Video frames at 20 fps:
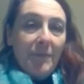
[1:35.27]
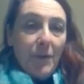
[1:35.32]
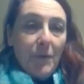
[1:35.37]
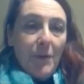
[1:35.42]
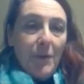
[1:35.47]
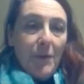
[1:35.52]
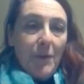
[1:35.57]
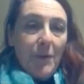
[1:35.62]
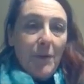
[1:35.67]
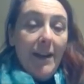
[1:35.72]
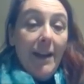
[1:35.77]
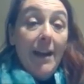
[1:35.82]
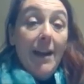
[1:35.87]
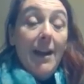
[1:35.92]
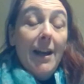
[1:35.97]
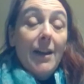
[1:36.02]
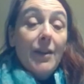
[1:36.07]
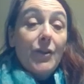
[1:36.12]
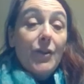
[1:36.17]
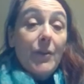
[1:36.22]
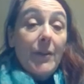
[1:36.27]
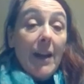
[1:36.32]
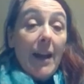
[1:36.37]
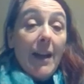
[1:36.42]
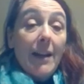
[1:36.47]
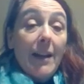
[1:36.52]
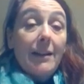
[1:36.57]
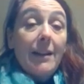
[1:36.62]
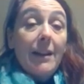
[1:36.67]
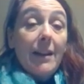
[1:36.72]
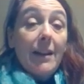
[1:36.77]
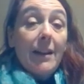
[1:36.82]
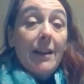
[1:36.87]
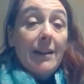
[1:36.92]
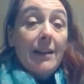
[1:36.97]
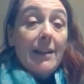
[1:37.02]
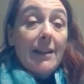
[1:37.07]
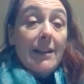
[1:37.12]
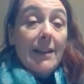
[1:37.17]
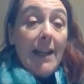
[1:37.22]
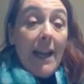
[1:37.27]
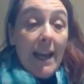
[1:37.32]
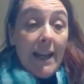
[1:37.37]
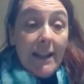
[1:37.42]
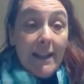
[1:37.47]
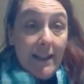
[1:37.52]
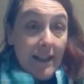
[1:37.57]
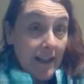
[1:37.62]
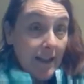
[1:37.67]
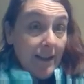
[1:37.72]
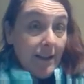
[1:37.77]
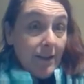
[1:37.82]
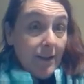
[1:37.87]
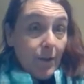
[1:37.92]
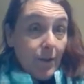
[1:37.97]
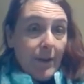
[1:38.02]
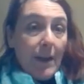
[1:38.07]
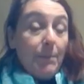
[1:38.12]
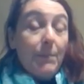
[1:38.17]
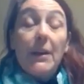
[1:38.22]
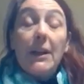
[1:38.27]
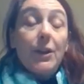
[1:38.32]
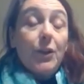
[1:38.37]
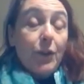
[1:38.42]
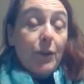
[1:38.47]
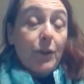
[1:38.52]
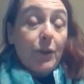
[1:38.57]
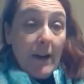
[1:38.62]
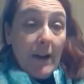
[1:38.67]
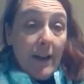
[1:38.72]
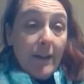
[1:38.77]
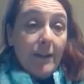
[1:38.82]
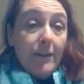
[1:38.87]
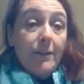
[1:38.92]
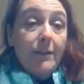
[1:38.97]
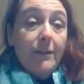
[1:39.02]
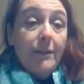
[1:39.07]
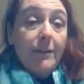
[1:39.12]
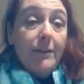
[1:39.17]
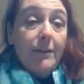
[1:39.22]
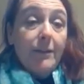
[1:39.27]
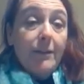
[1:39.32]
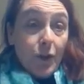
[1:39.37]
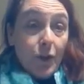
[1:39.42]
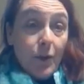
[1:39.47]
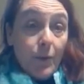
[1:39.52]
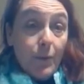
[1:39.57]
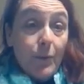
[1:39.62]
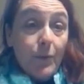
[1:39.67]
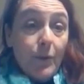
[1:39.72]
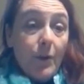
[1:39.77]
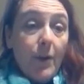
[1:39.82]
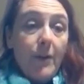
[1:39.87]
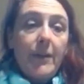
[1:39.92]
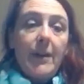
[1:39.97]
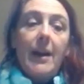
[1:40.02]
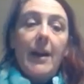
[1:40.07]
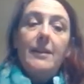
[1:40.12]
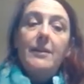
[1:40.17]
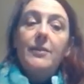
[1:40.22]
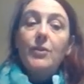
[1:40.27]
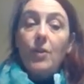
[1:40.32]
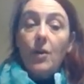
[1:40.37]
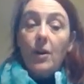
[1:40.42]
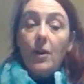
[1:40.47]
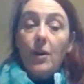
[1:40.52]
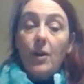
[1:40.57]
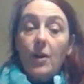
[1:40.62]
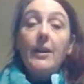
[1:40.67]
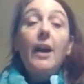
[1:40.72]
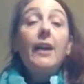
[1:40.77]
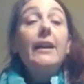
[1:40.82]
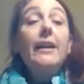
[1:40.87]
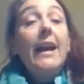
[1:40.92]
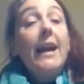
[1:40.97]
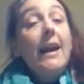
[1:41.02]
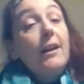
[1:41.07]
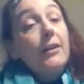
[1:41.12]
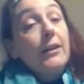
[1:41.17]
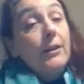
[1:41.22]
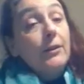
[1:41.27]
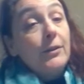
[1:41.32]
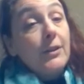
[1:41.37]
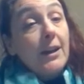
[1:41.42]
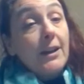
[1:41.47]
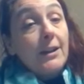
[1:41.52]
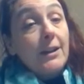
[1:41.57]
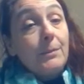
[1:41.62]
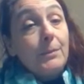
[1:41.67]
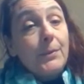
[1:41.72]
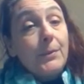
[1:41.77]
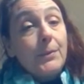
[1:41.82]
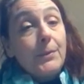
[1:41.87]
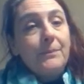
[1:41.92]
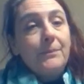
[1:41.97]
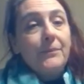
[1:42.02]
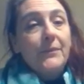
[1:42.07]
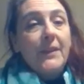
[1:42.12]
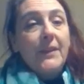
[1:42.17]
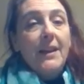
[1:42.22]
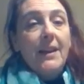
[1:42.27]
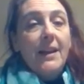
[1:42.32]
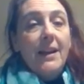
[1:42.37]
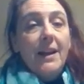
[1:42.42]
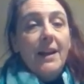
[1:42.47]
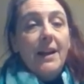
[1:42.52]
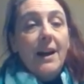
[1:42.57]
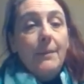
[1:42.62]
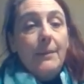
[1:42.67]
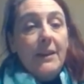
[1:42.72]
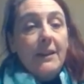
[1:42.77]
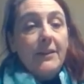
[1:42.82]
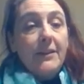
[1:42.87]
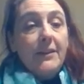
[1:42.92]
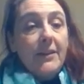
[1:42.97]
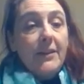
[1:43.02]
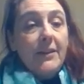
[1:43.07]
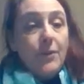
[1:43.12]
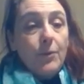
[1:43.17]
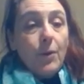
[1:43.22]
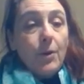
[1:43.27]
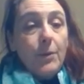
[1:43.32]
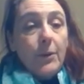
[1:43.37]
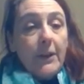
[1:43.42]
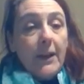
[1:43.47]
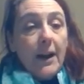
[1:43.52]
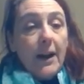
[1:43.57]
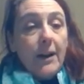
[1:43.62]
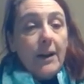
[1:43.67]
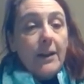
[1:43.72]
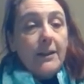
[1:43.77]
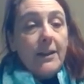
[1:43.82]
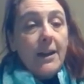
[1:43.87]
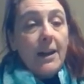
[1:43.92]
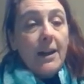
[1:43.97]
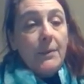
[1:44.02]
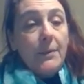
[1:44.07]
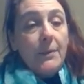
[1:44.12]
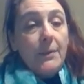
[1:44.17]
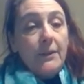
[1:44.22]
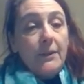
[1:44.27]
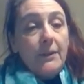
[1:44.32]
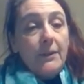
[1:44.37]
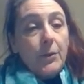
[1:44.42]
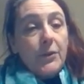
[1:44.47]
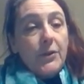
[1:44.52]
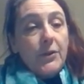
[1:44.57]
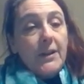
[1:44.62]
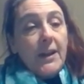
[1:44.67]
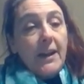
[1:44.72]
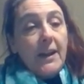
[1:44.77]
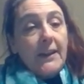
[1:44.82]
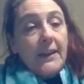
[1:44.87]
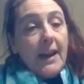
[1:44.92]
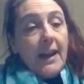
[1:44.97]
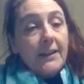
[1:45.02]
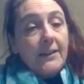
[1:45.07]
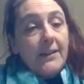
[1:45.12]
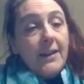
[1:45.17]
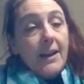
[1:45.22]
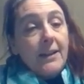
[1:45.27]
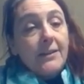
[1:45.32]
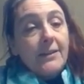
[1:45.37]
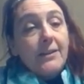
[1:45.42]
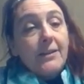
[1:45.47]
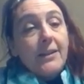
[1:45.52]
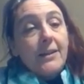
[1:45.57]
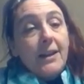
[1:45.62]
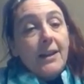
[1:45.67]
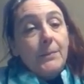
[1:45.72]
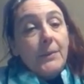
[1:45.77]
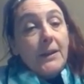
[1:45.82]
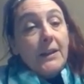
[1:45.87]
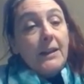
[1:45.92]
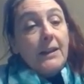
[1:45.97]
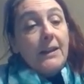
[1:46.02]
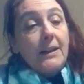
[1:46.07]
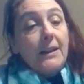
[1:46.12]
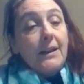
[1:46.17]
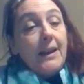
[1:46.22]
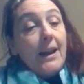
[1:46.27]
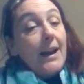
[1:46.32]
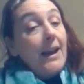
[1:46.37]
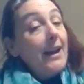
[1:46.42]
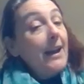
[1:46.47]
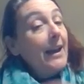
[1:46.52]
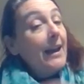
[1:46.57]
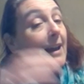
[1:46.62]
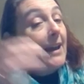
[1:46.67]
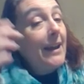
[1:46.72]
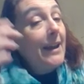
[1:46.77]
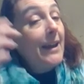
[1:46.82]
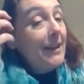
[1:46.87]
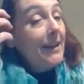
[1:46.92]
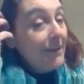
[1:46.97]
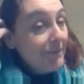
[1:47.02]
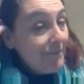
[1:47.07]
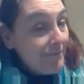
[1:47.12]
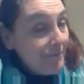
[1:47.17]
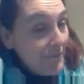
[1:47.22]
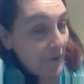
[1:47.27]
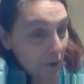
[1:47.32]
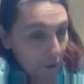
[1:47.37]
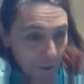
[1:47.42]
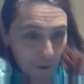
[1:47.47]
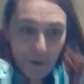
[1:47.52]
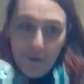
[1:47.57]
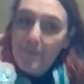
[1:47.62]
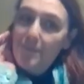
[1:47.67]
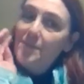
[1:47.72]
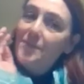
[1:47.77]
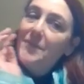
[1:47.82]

Okay, so that technique, or that picture rather, that shows all that is called a karyotype. And this is a normal karyotype. And if the person had the XX, they'd be a girl.